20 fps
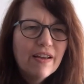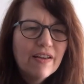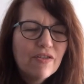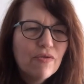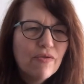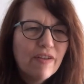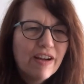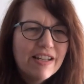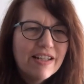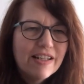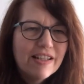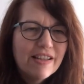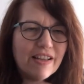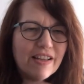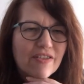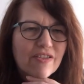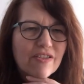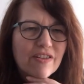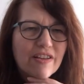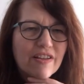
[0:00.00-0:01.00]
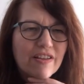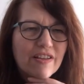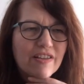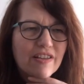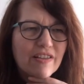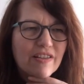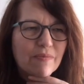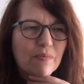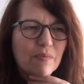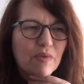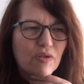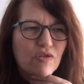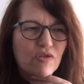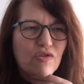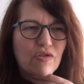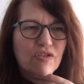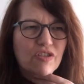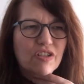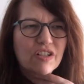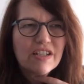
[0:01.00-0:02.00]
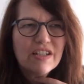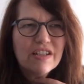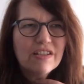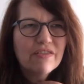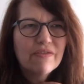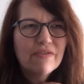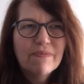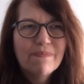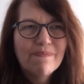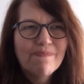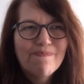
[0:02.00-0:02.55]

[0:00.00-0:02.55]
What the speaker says: created the monstrosities of